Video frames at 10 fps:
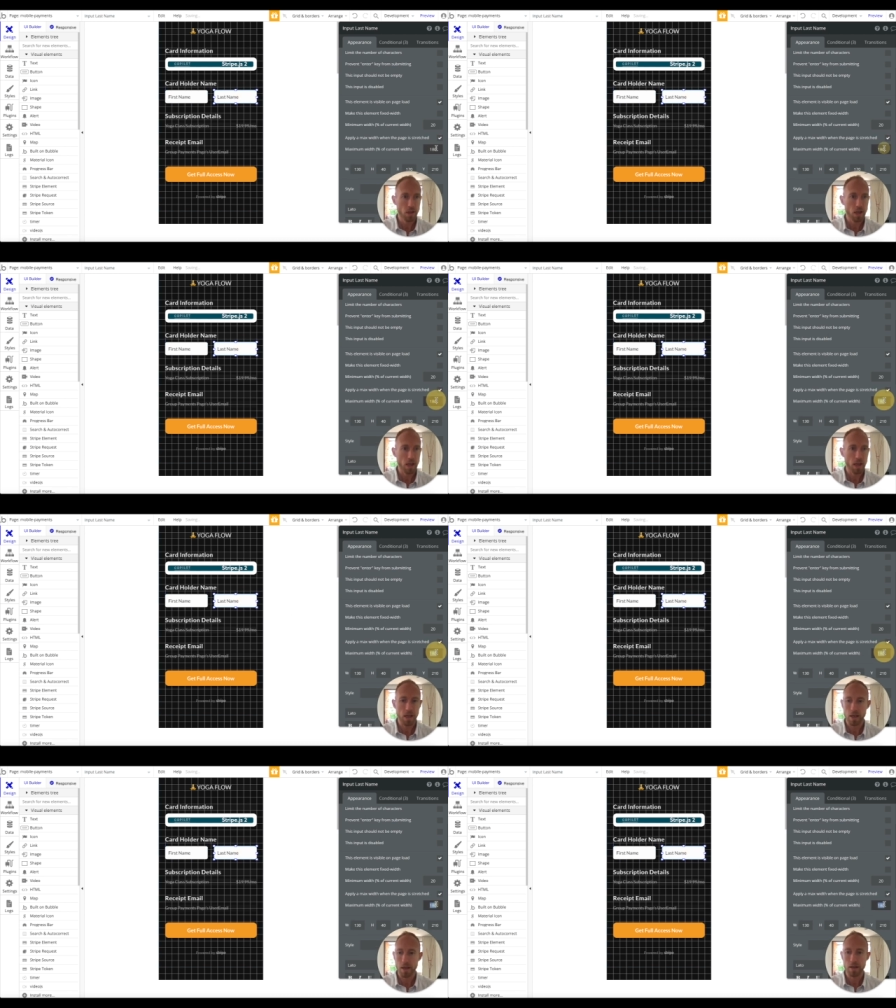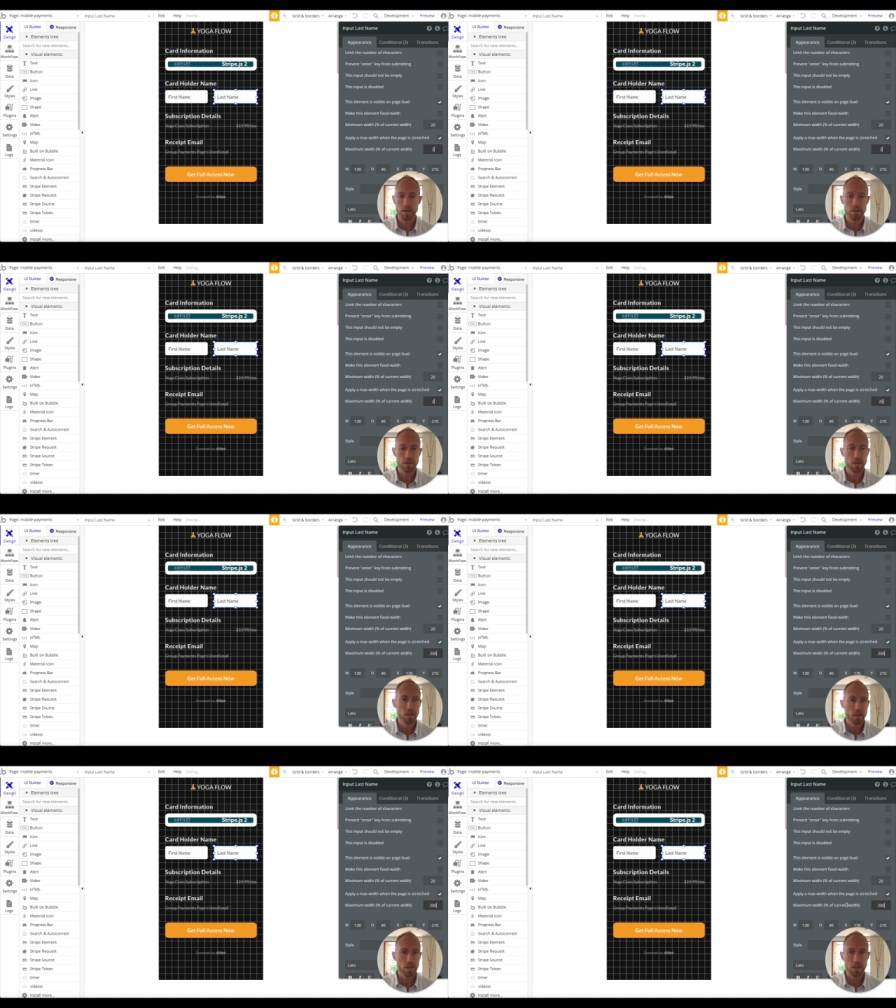And
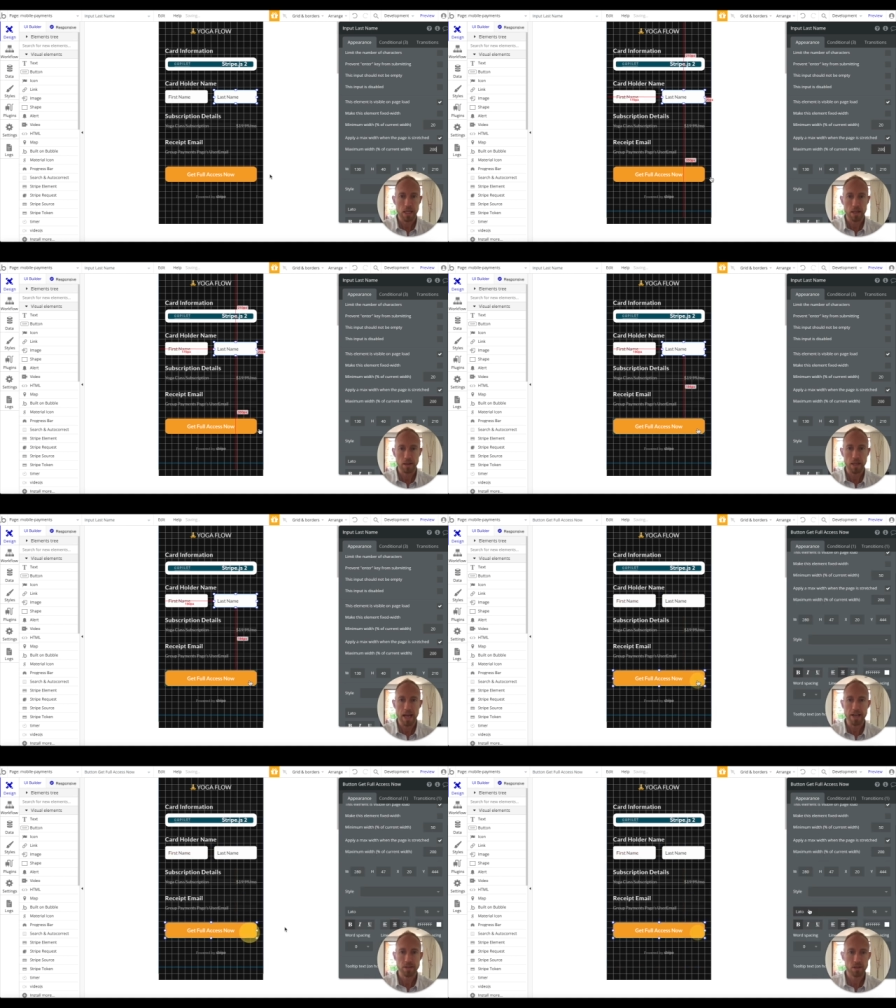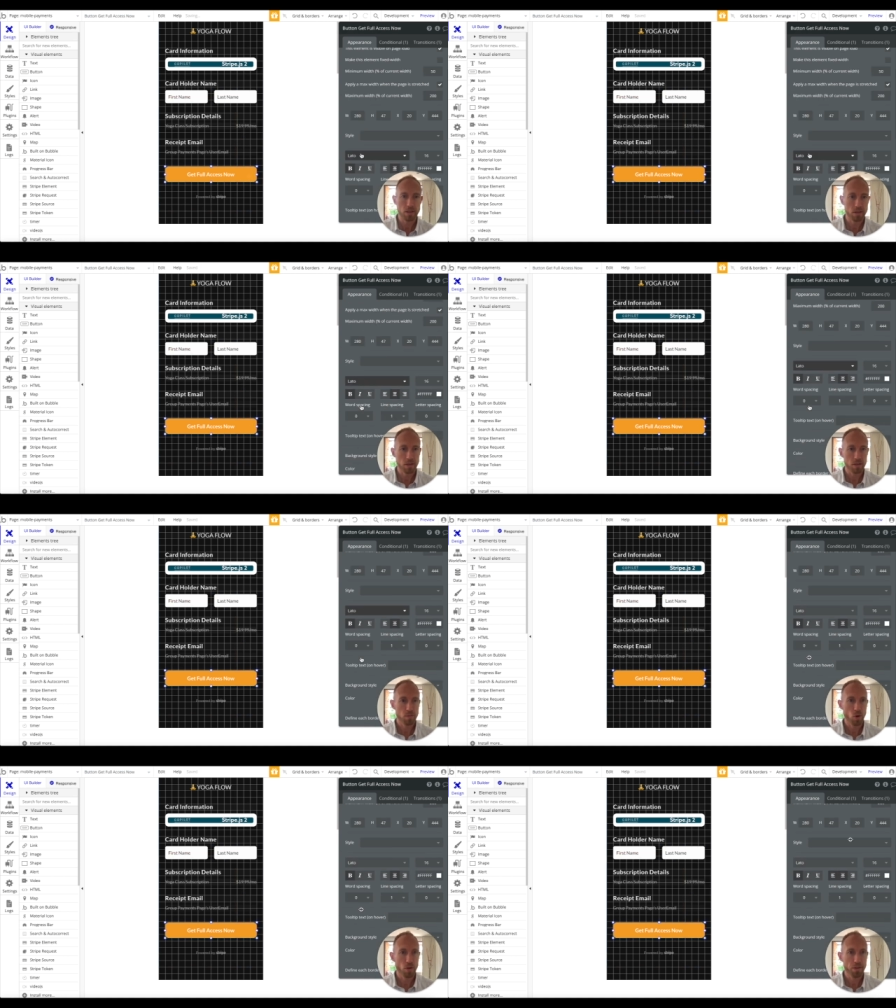then last, just a
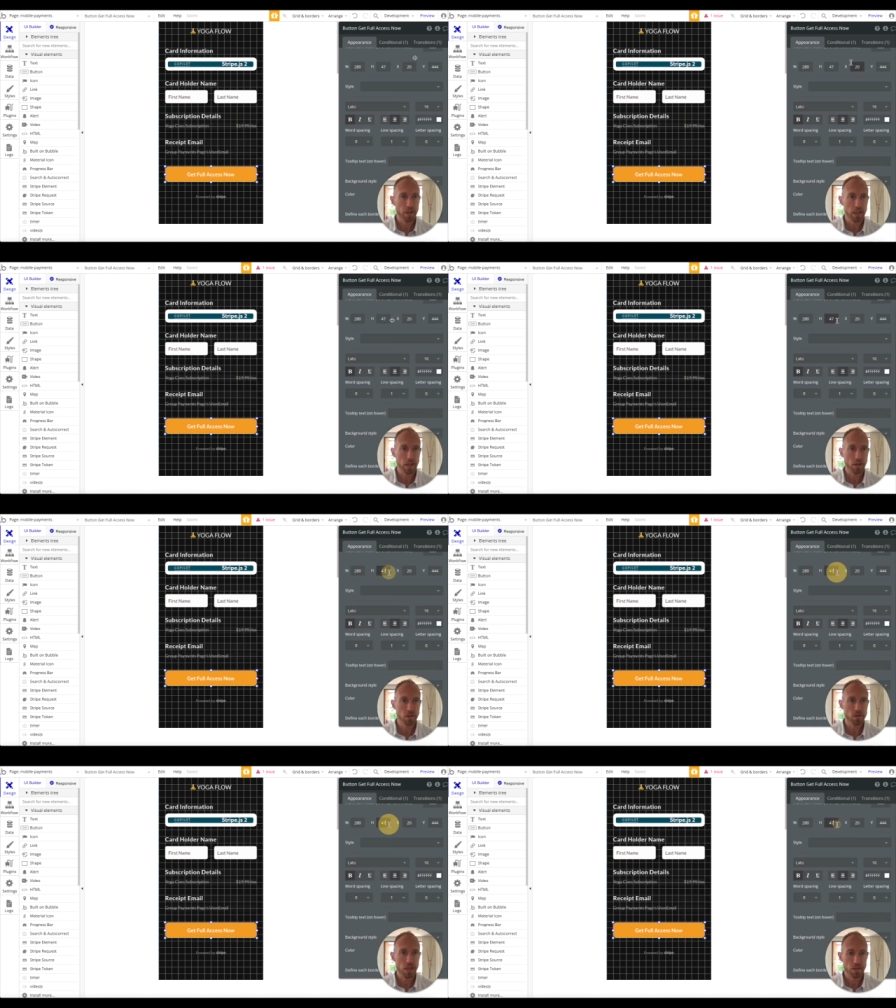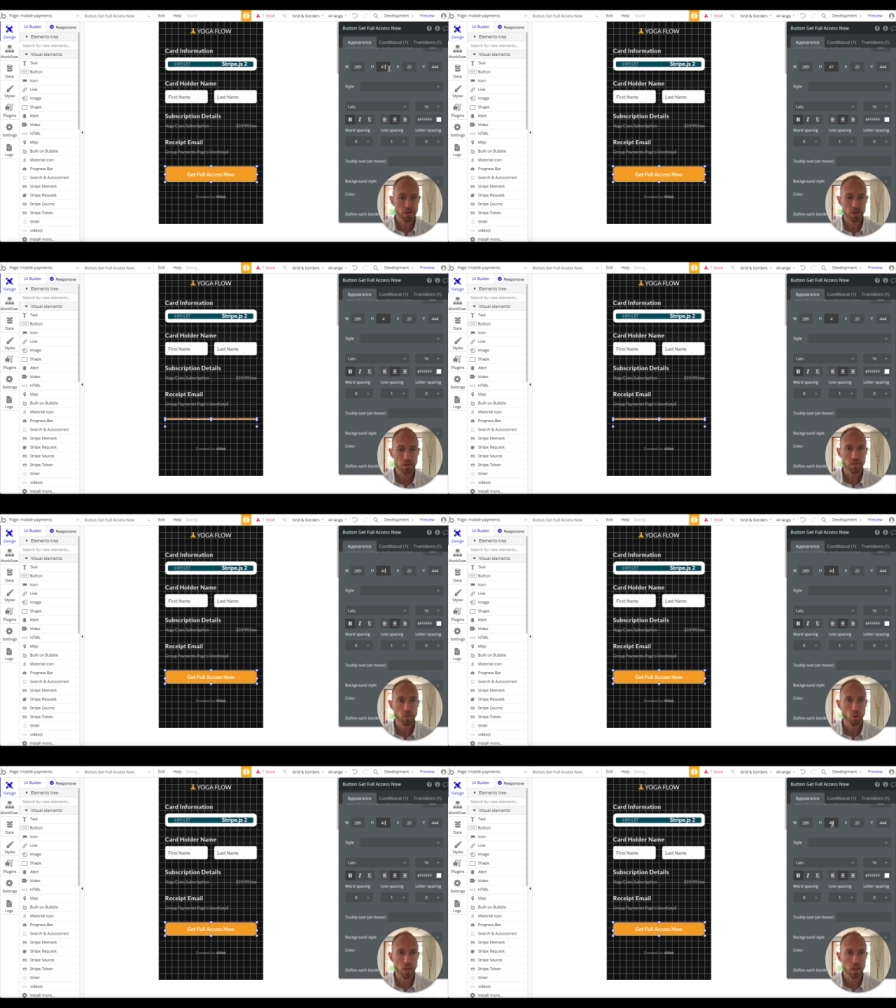small thing here, change this to
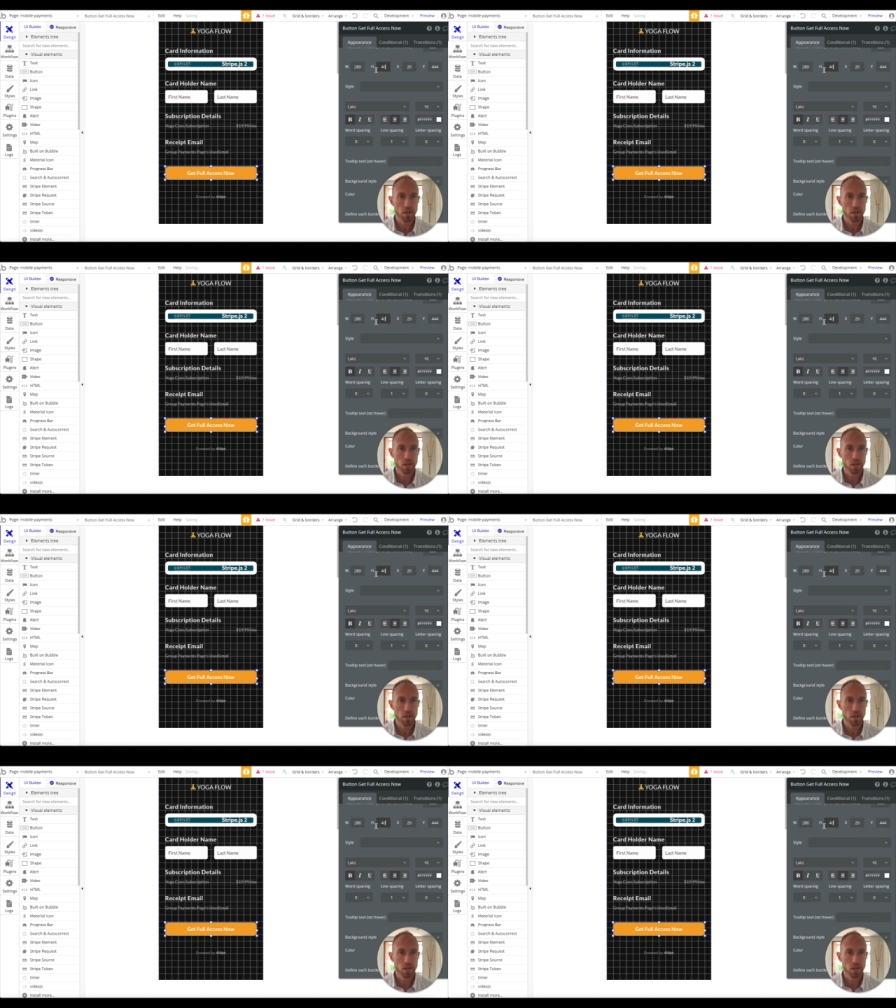40.